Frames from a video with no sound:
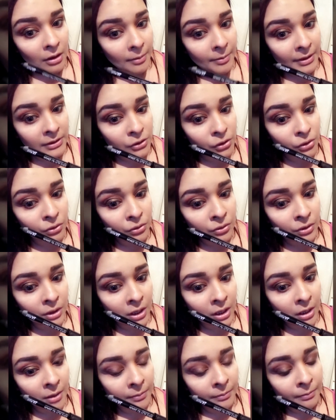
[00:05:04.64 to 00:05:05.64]
eye pencil
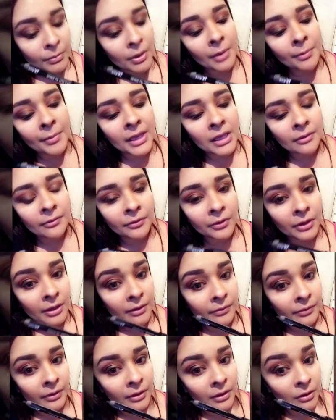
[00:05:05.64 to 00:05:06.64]
by Makeup
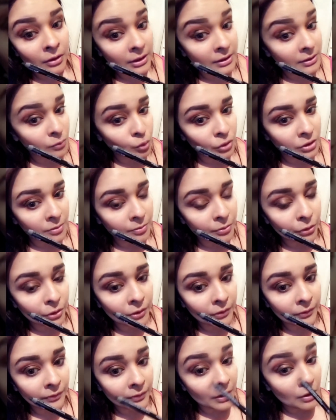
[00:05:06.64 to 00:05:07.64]
Forever. It's
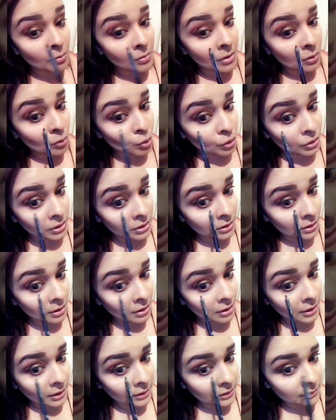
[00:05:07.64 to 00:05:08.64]
waterproof on my
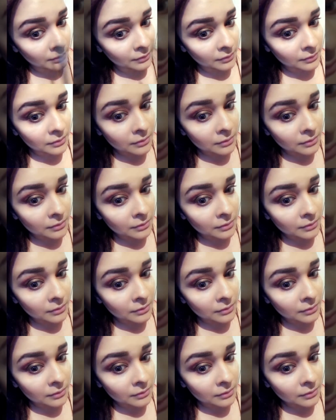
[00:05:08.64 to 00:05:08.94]
waterline.